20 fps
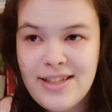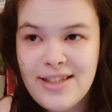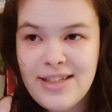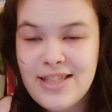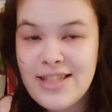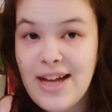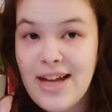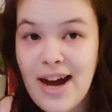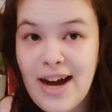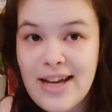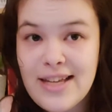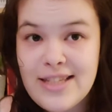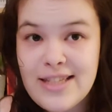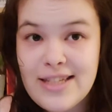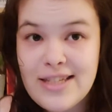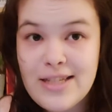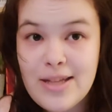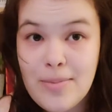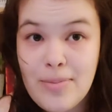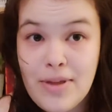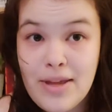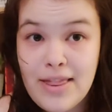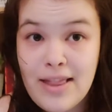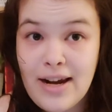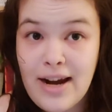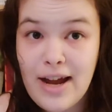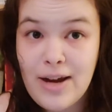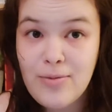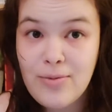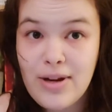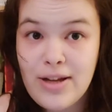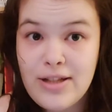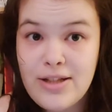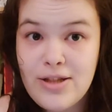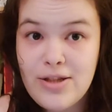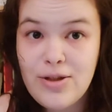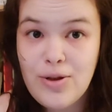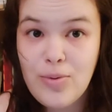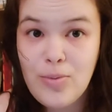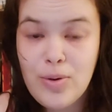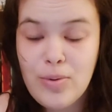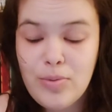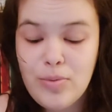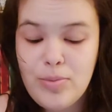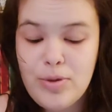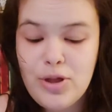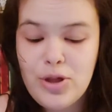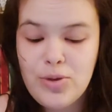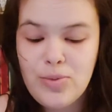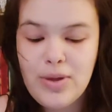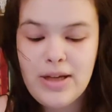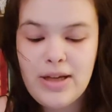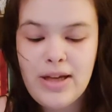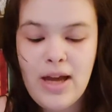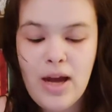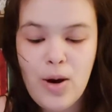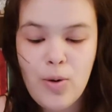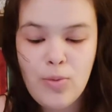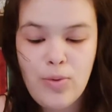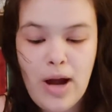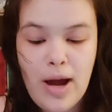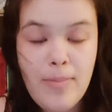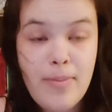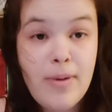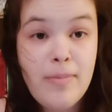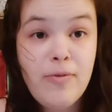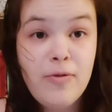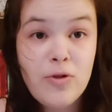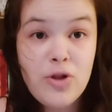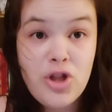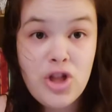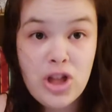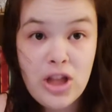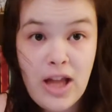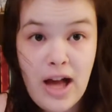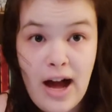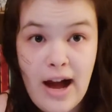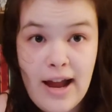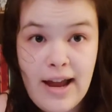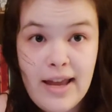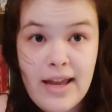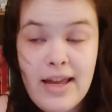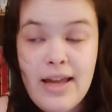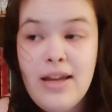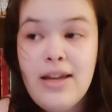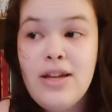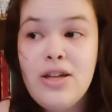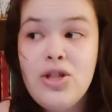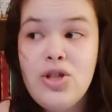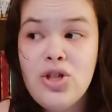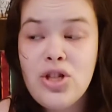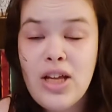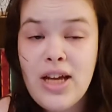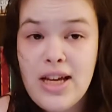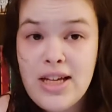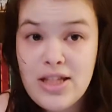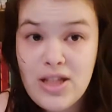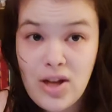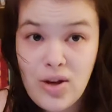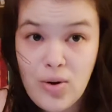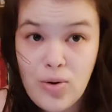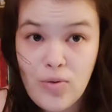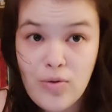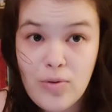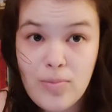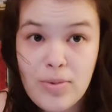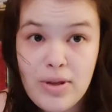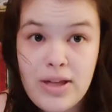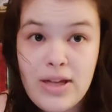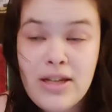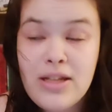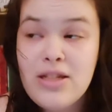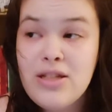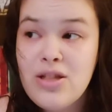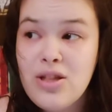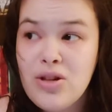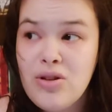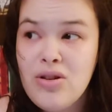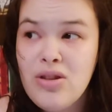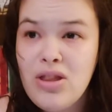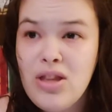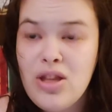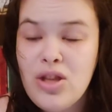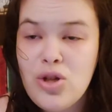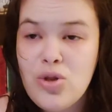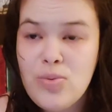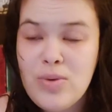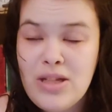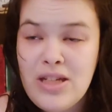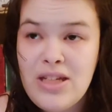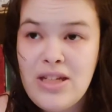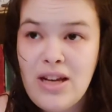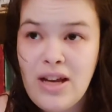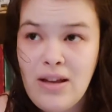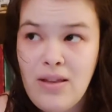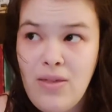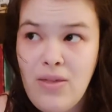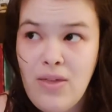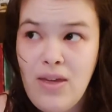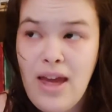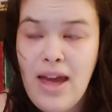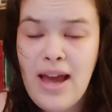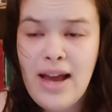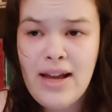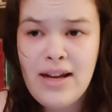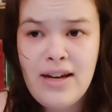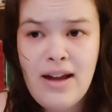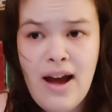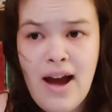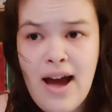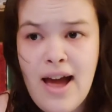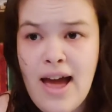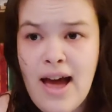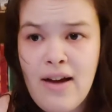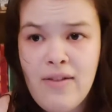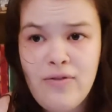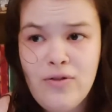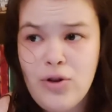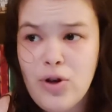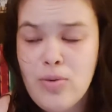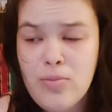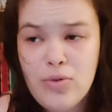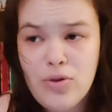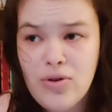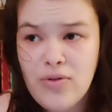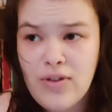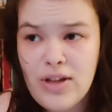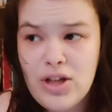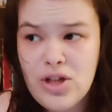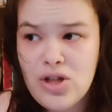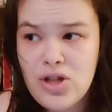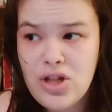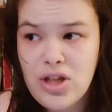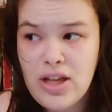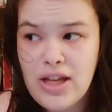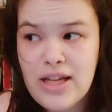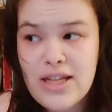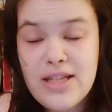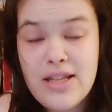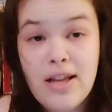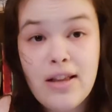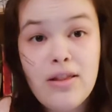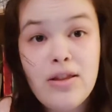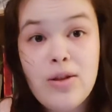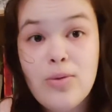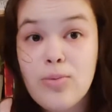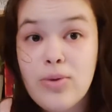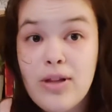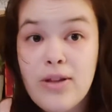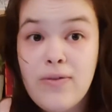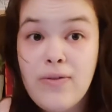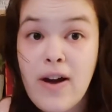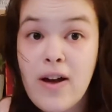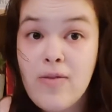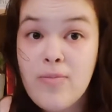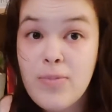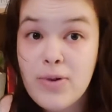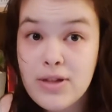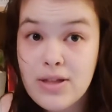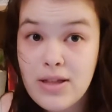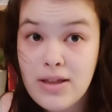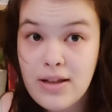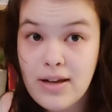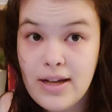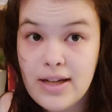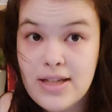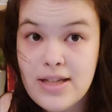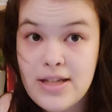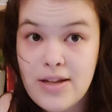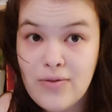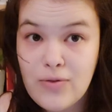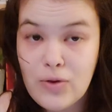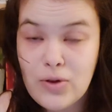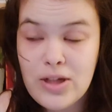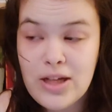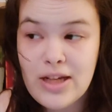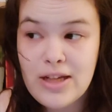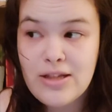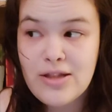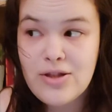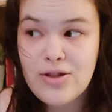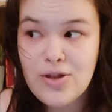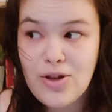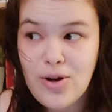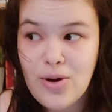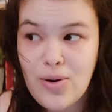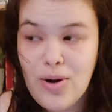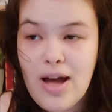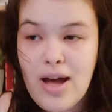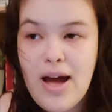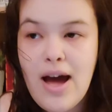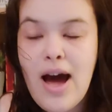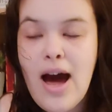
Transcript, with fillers: disguised as something that I read. So we will be doing a wrap-up for July. July is not over, but it is currently the twenty-ninth, and I have no motivation to like suddenly read five books in the next several days, so